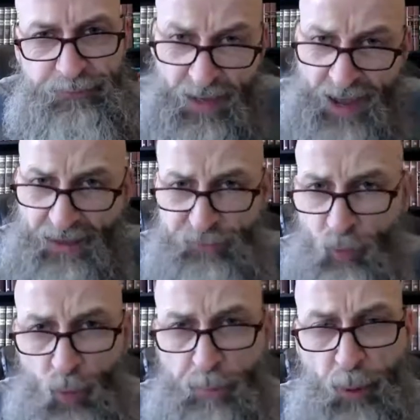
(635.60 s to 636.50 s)
And so,
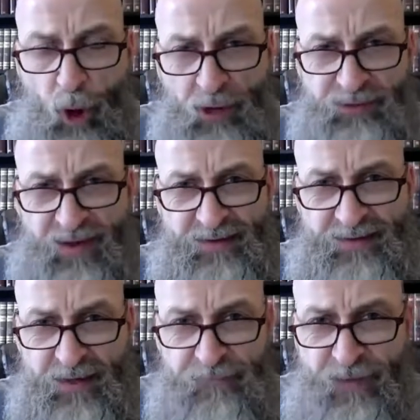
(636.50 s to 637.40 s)
what Paul is
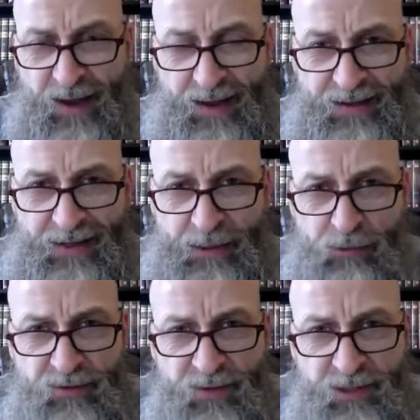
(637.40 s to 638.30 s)
identifying here
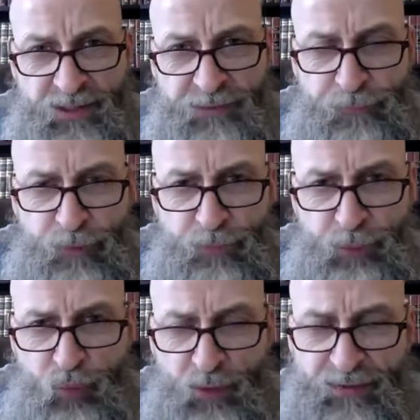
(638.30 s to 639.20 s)
is the difference
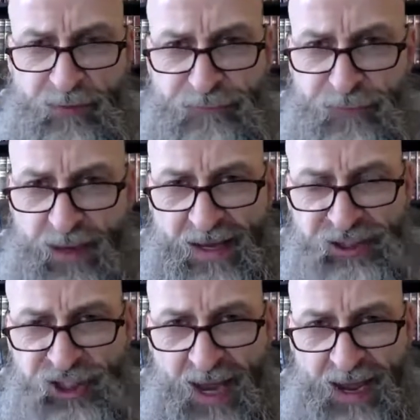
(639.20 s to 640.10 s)
between the
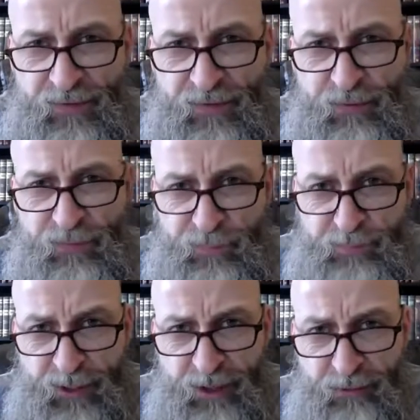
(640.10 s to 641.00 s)
flesh and the
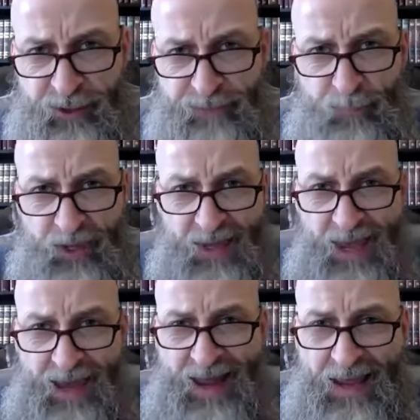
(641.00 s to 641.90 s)
spirit.
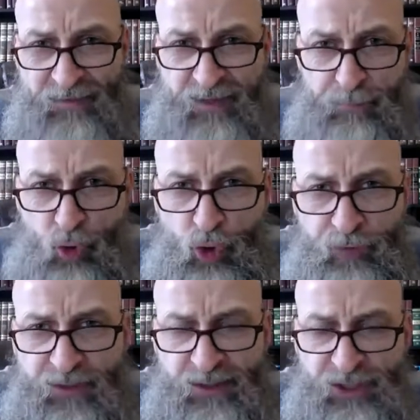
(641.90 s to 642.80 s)
And as he
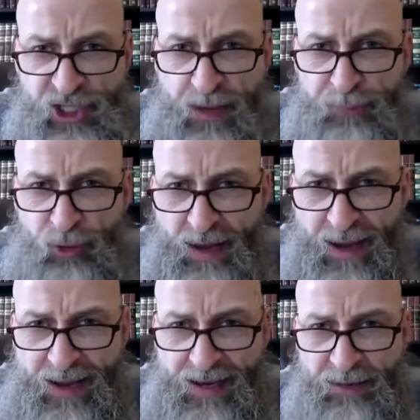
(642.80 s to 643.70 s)
moves into chapter
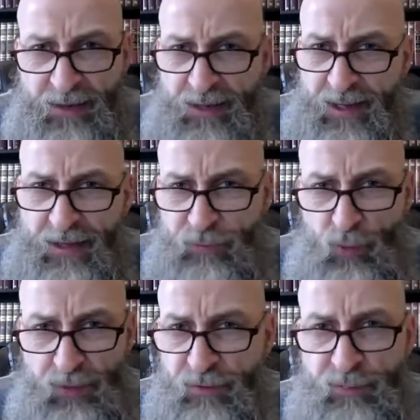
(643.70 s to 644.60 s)
8, he's
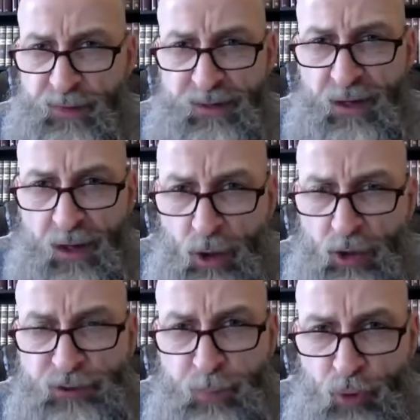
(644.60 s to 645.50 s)
going to spend a
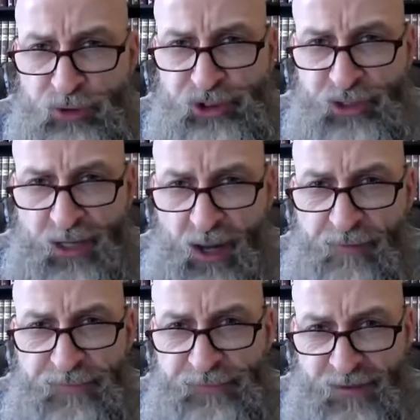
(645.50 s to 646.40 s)
large portion
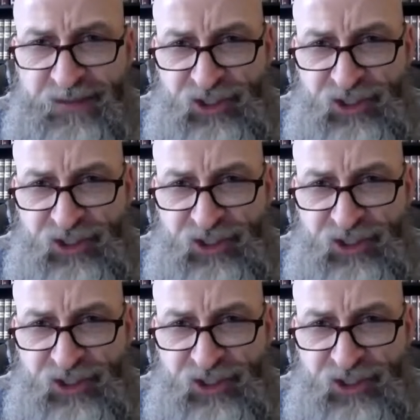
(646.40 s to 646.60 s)
of this